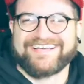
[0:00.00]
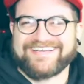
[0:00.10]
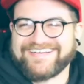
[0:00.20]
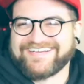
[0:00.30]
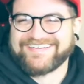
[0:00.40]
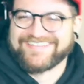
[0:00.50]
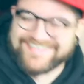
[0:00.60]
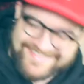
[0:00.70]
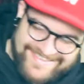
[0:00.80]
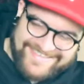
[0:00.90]
joined by a very
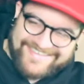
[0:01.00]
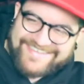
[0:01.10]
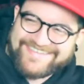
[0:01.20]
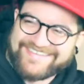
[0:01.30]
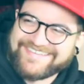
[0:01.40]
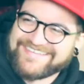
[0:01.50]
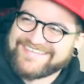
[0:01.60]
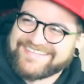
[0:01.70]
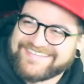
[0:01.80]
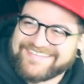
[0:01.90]
special guest,
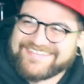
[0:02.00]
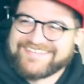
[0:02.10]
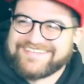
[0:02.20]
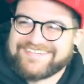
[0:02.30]
Alex Blackard,